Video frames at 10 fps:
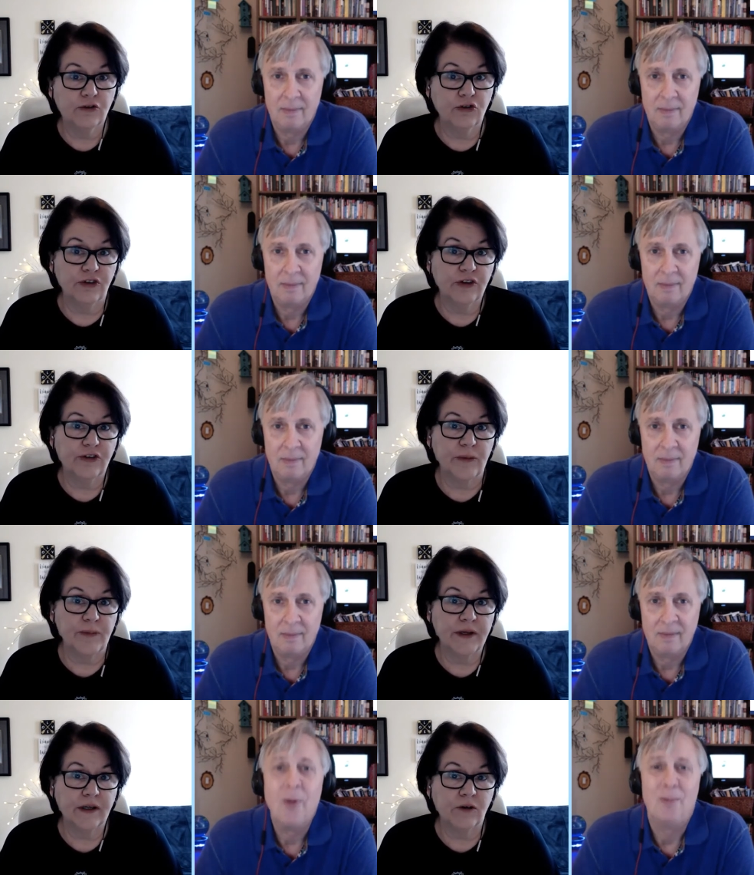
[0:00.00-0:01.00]
Speaker 1: choosing
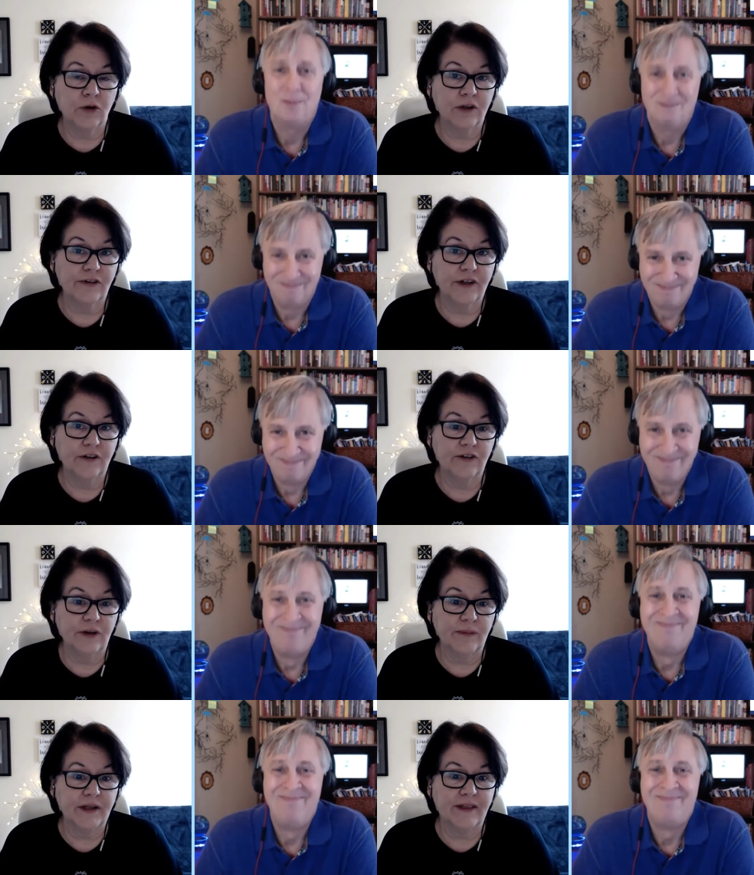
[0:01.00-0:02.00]
something or listening to
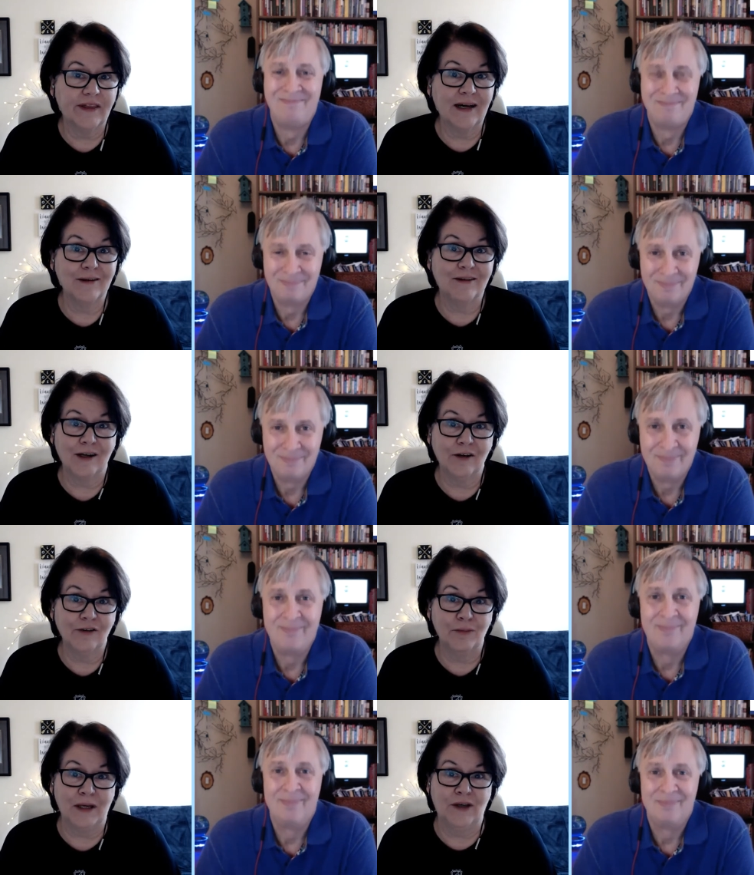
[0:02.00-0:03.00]
something that
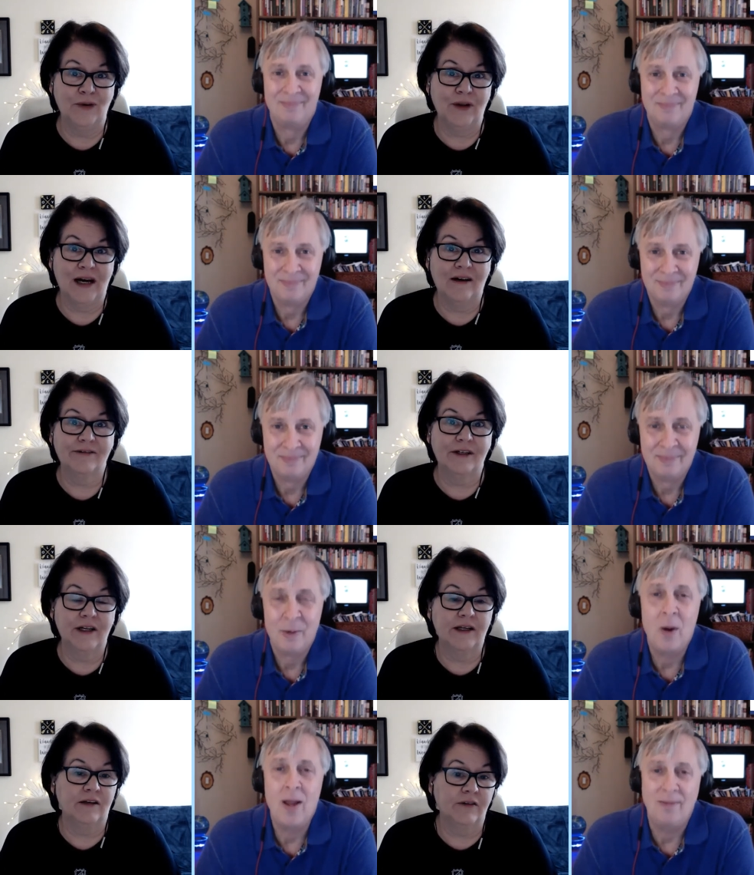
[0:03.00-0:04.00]
does make you laugh can
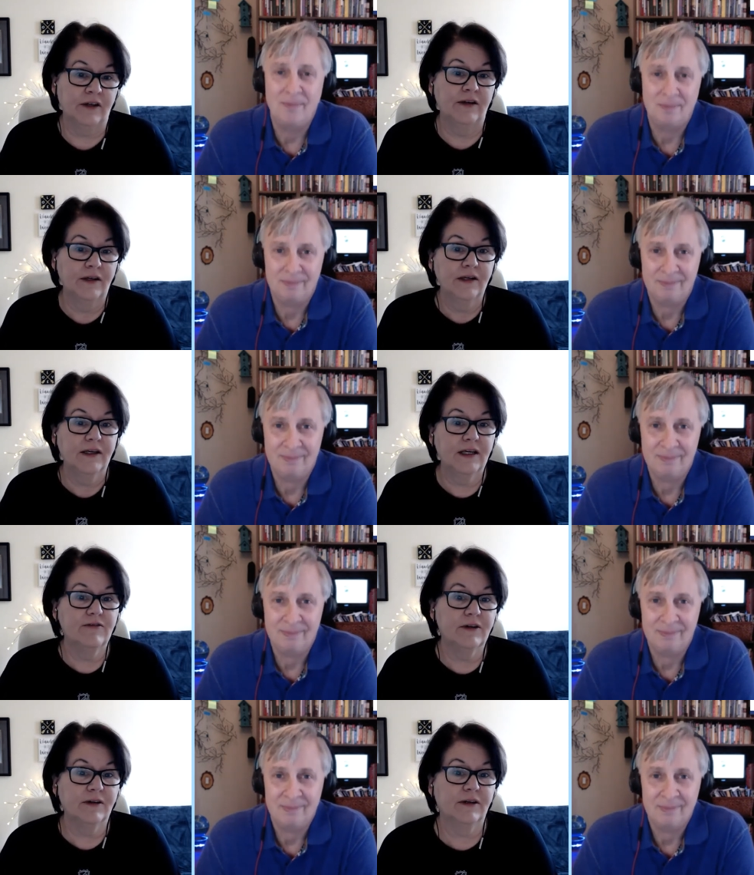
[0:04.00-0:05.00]
right. even
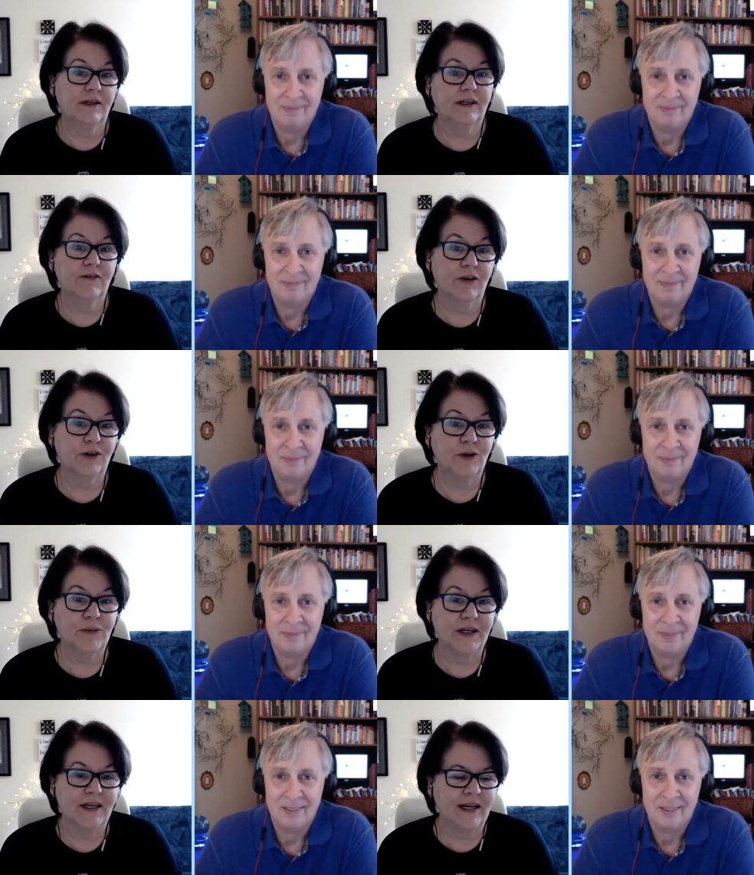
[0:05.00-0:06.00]
even give you a little
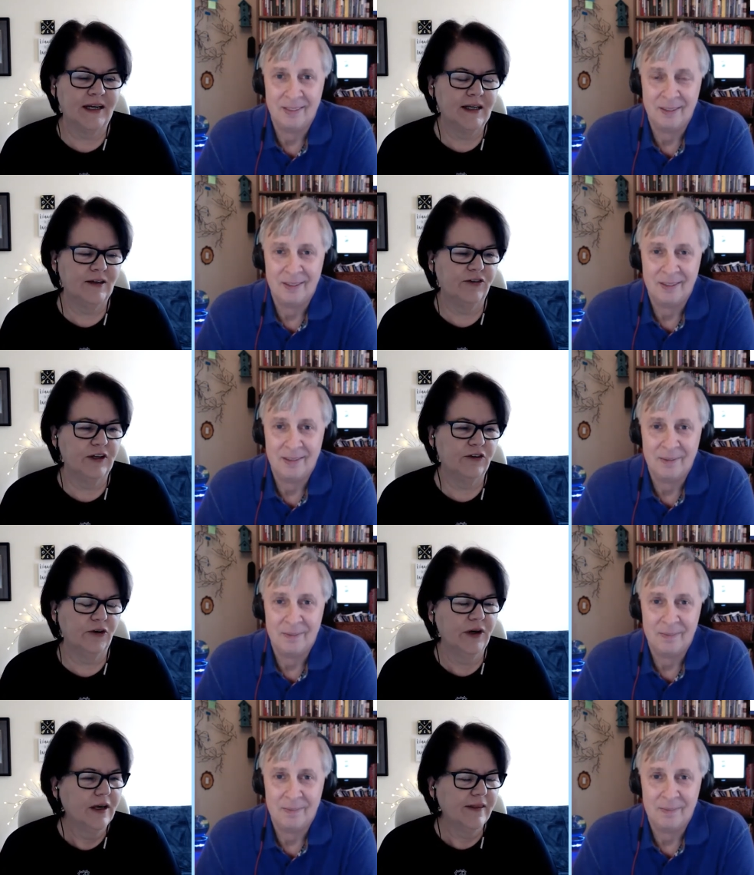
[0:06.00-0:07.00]
bit of that at each day
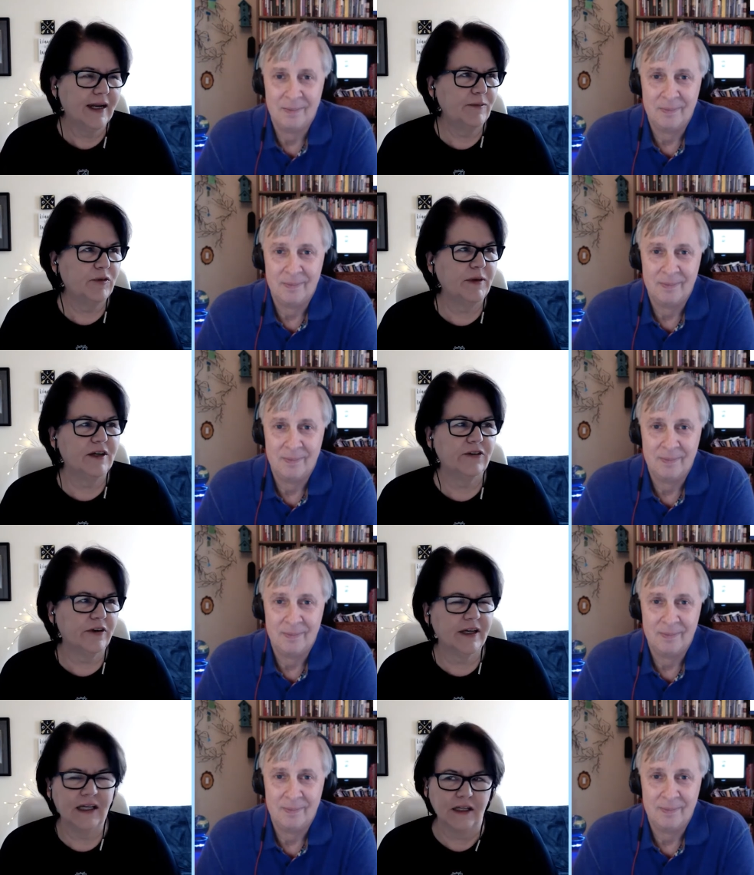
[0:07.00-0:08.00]
too. That happened to me
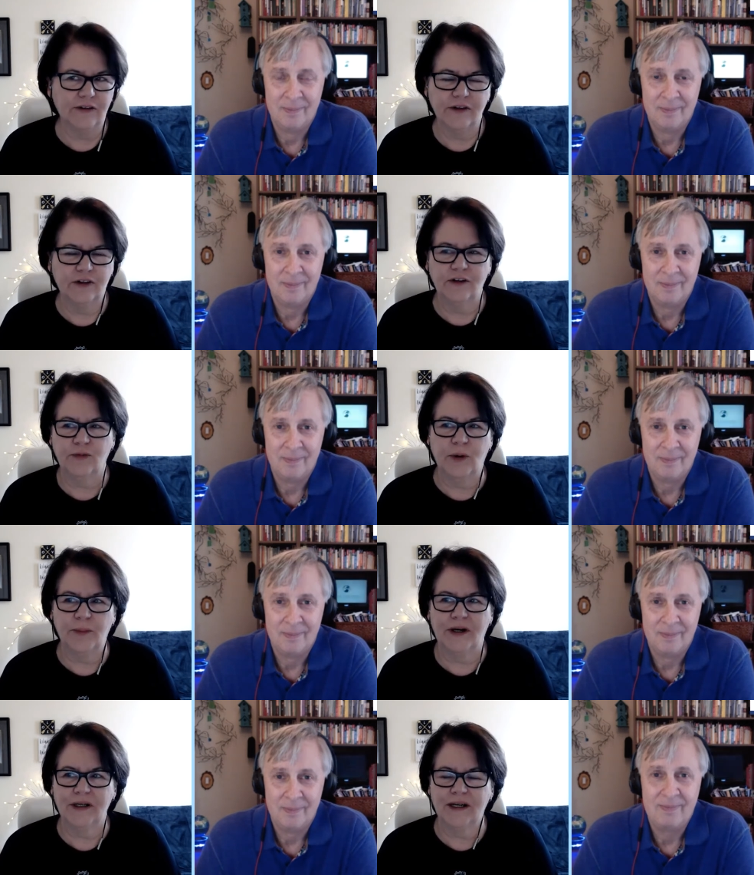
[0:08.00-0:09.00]
yesterday again, listening to this one
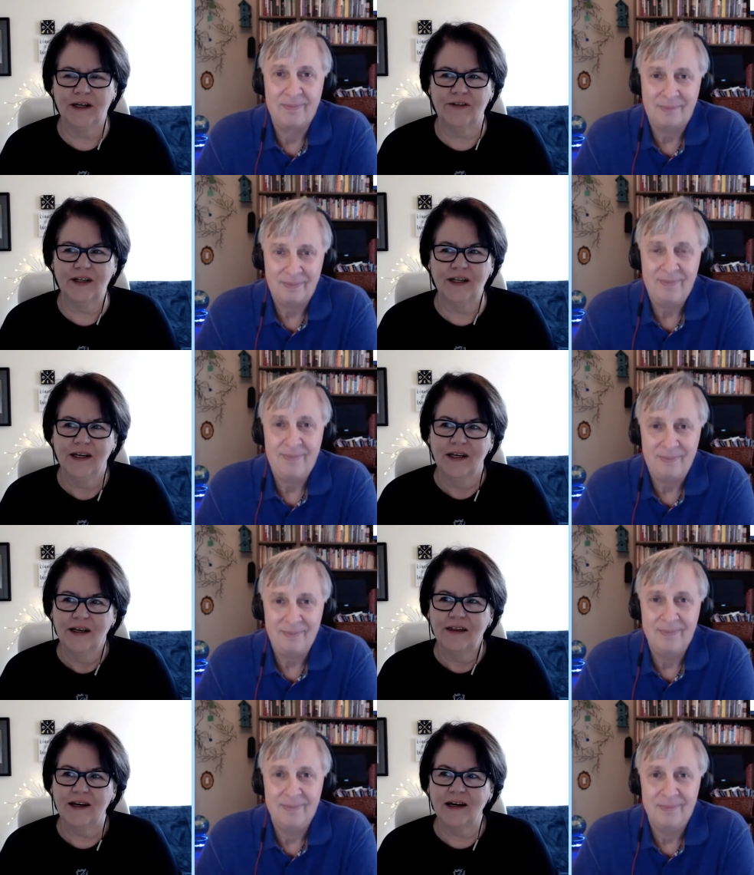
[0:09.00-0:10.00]
podcast that
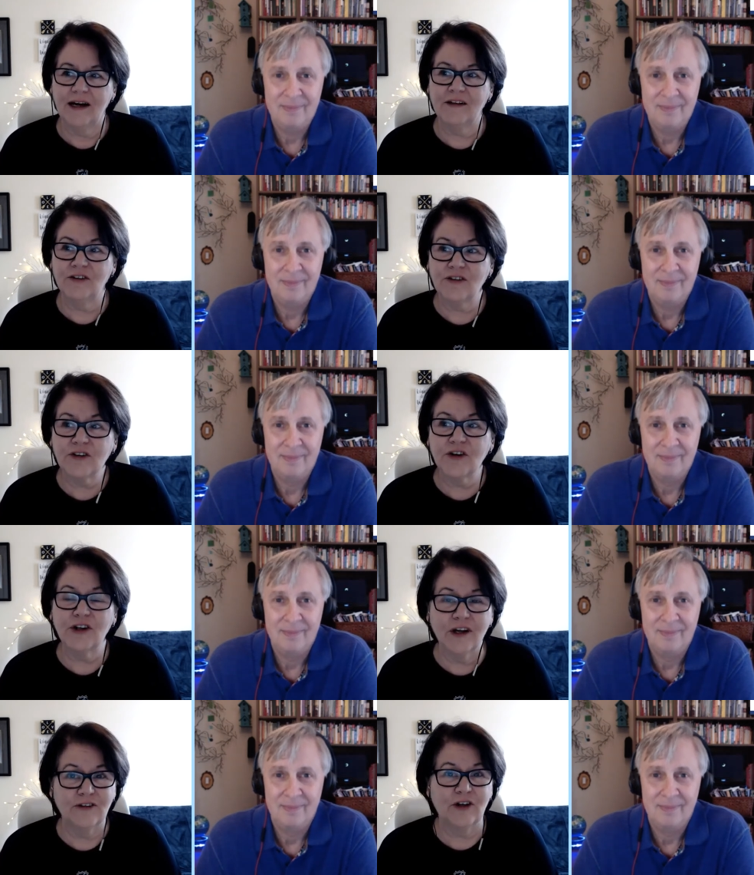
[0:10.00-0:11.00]
that I just could
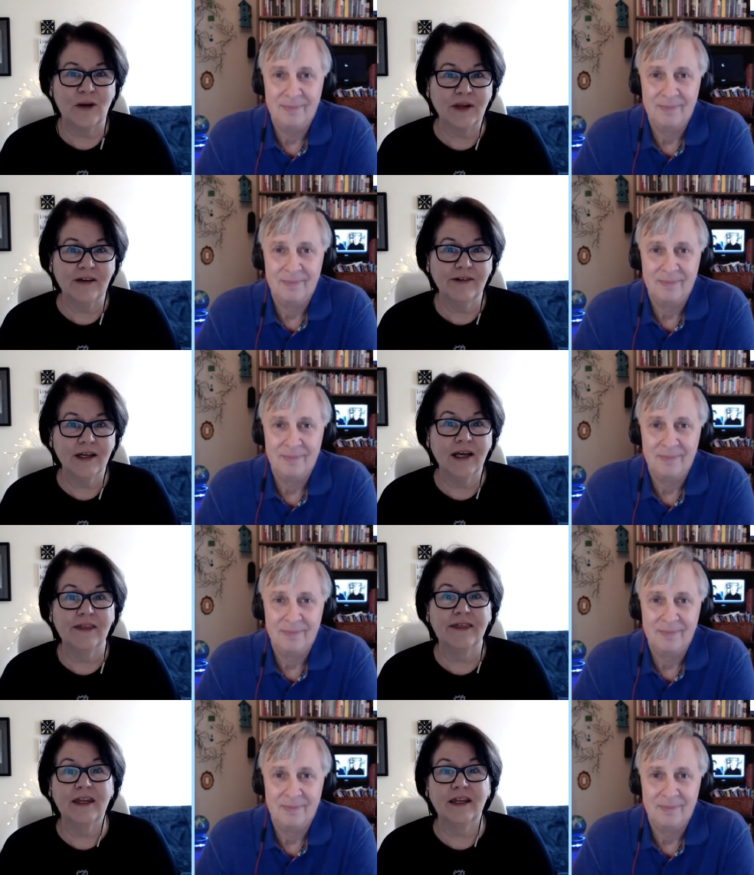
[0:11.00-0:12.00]
not stop laughing.
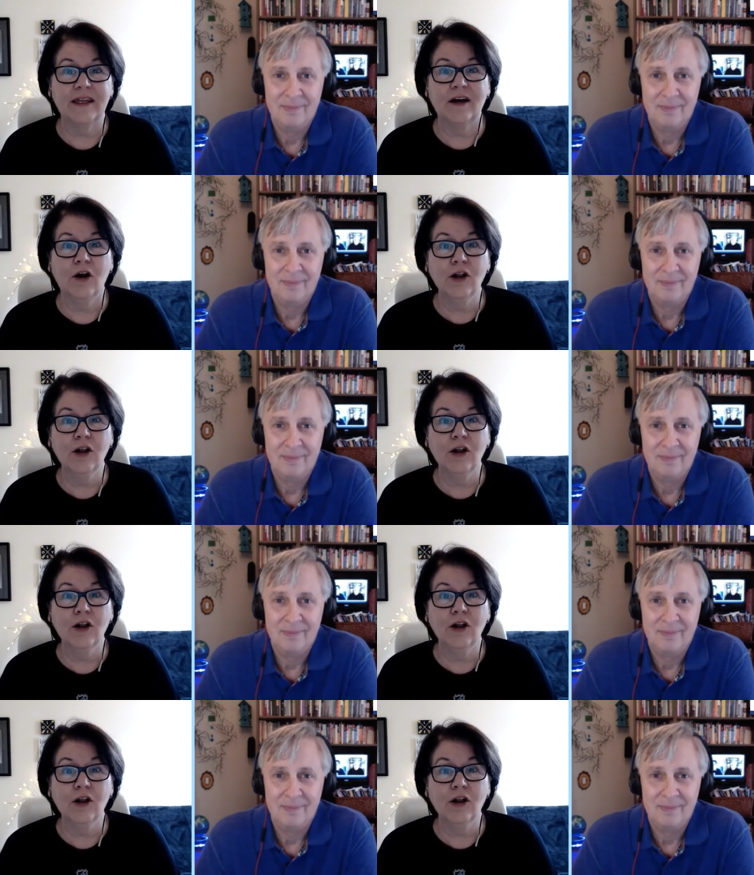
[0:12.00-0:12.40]
And then they're